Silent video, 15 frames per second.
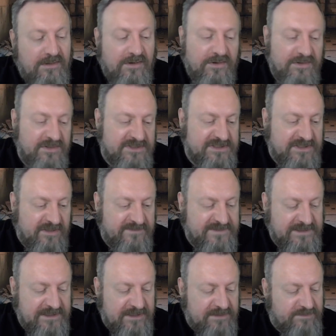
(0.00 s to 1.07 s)
on a soft
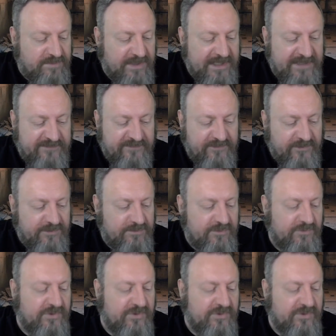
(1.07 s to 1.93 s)
skin platform,